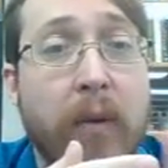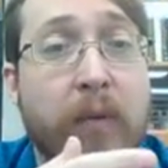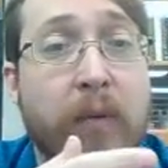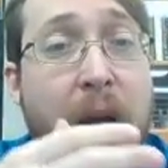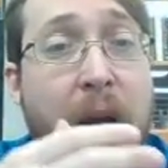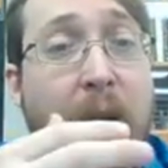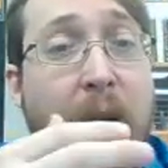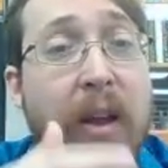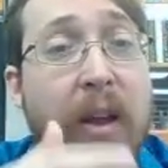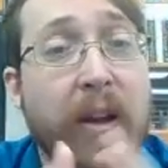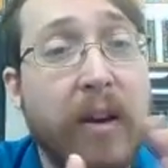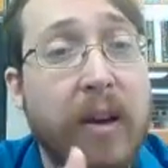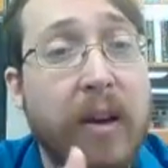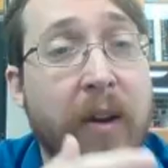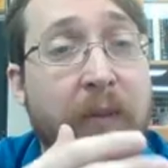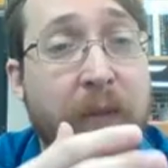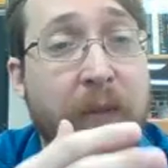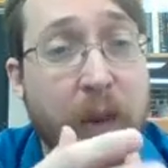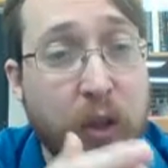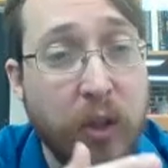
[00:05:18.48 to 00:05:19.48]
very
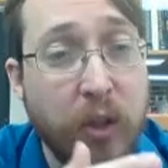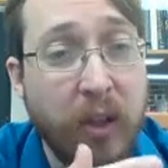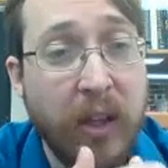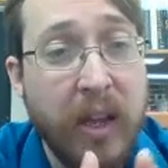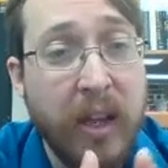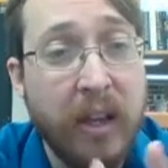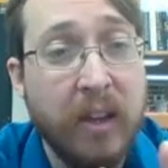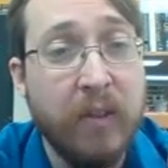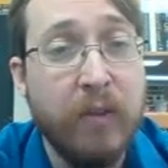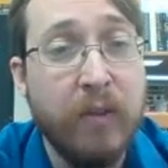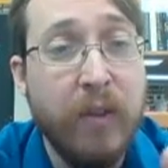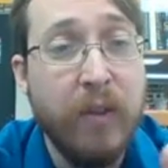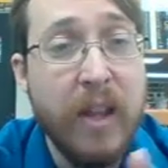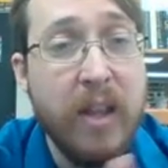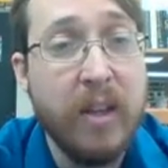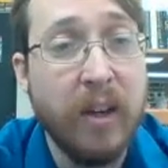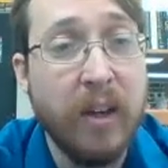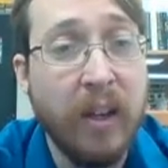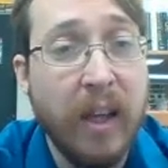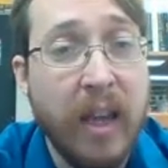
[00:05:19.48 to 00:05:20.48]
efficiently and
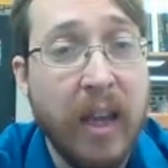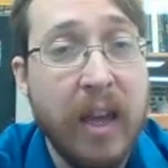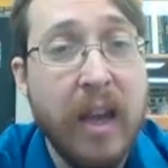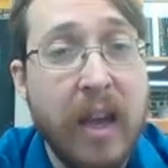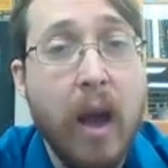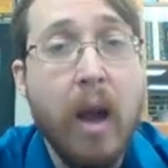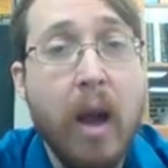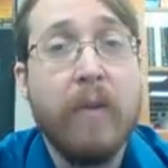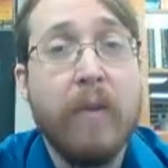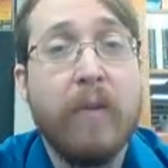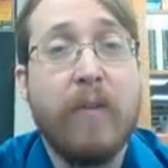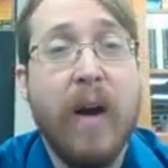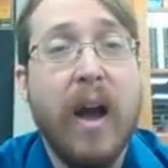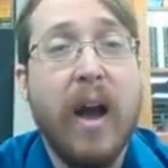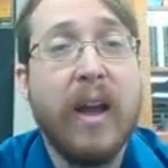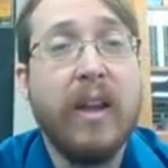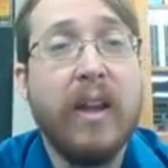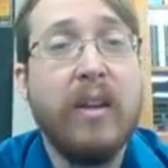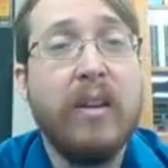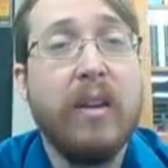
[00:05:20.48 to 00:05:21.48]
conveniently
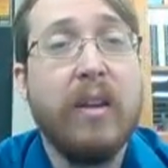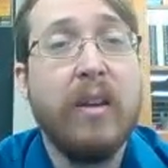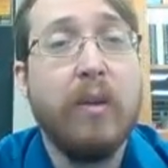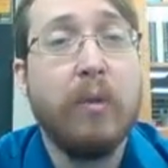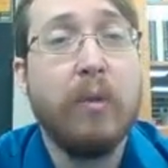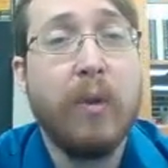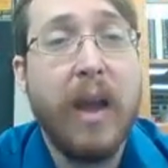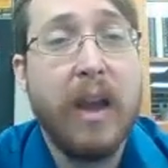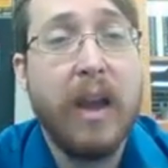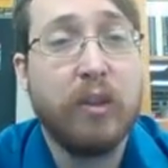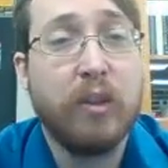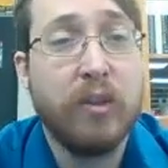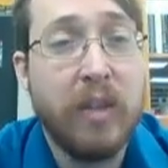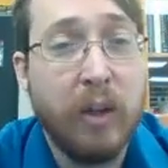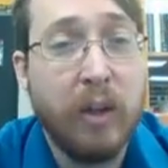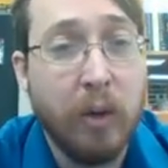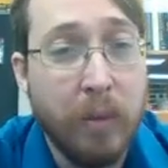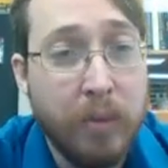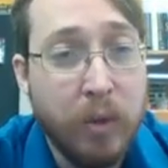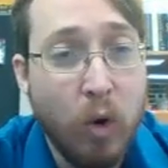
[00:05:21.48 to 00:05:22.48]
find reactions
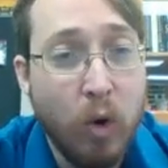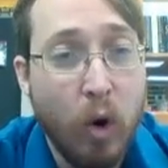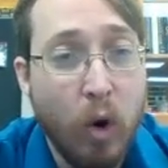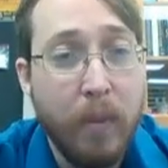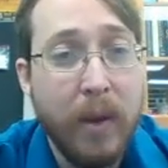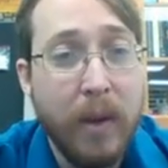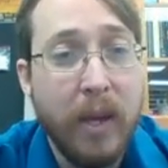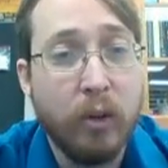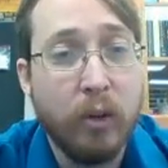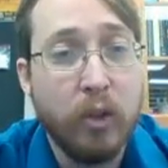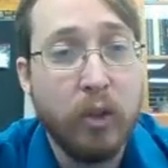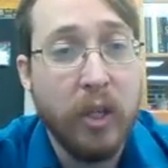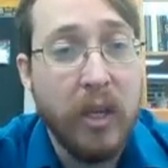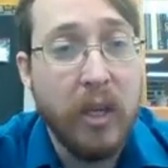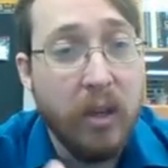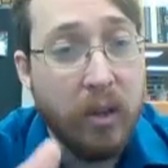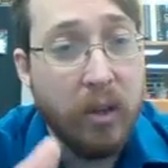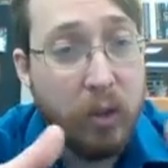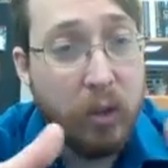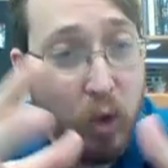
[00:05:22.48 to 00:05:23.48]
that are absorbing energy,
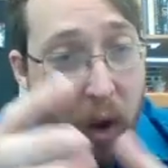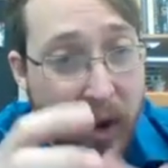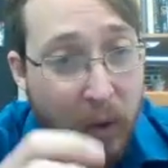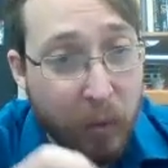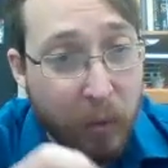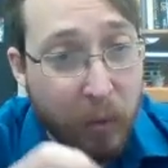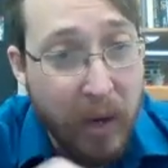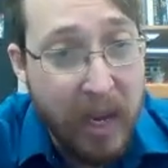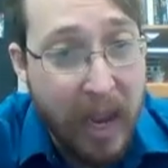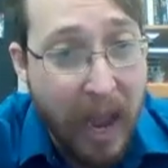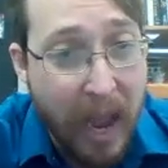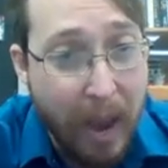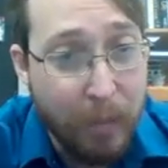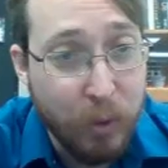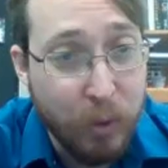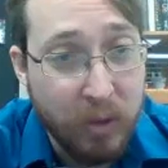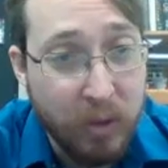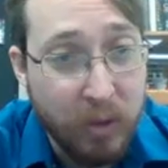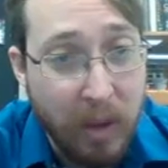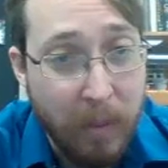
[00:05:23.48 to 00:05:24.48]
try to
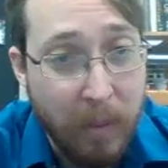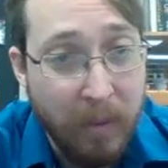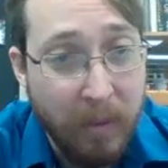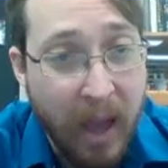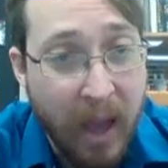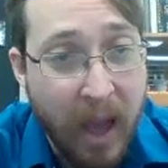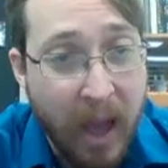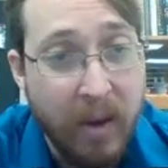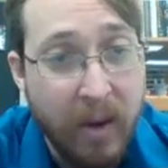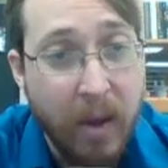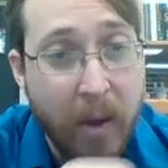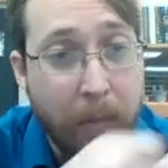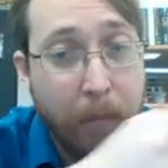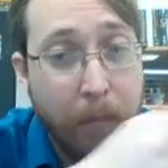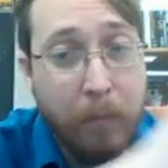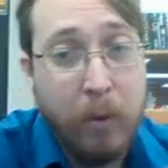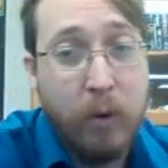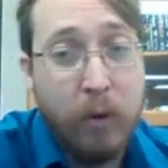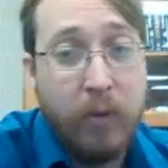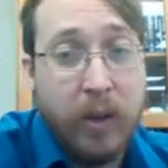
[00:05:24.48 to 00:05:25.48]
recapture some of that,
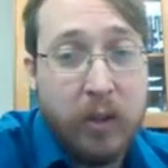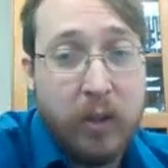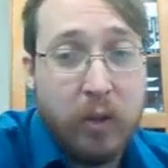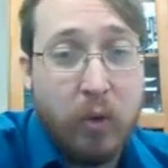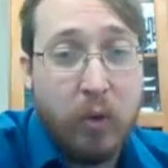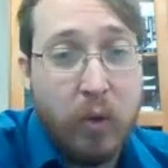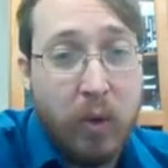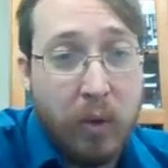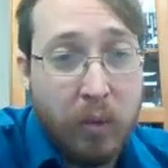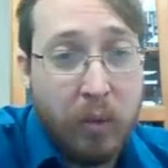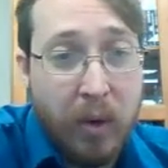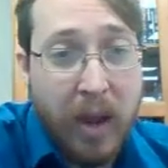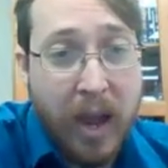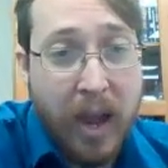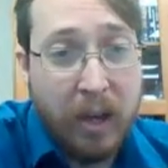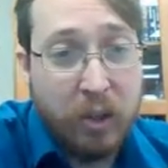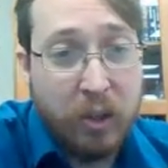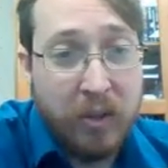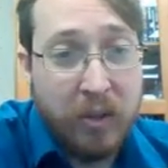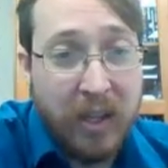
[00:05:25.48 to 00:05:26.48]
move it to a
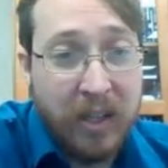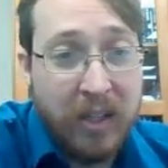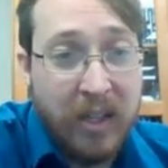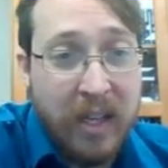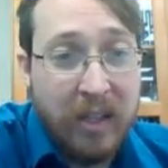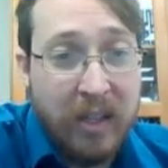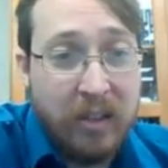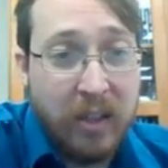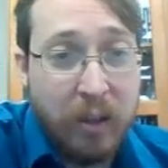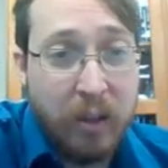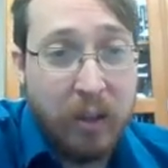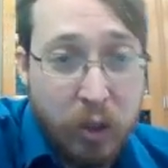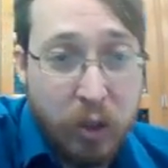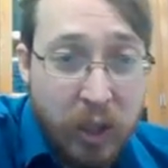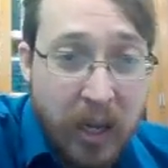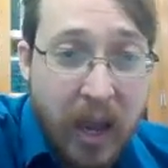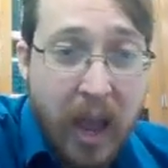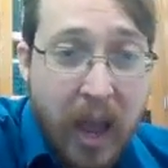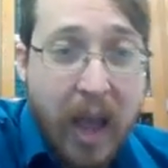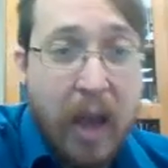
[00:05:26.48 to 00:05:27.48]
reaction that needs
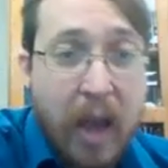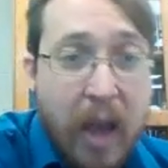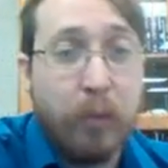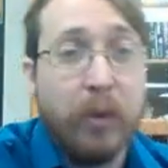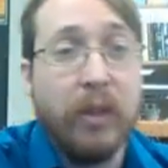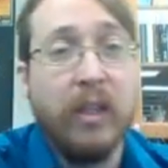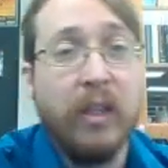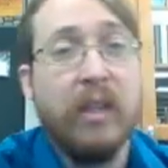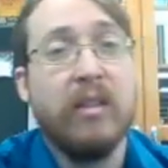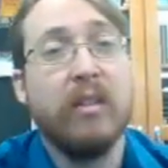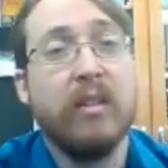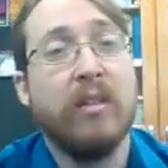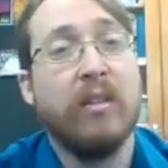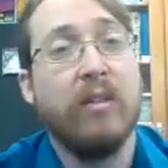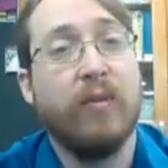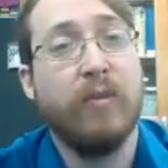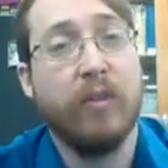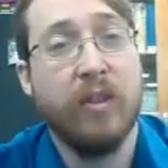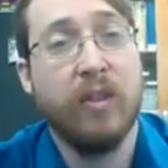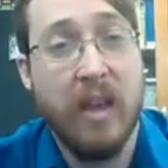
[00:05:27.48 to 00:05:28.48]
energy, and releases it
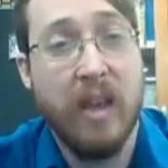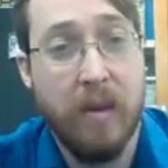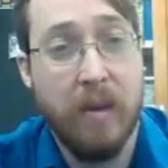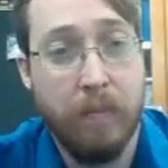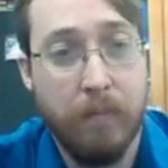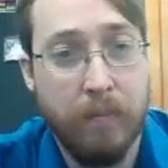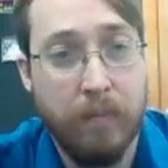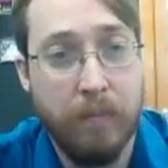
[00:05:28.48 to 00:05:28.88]
for them.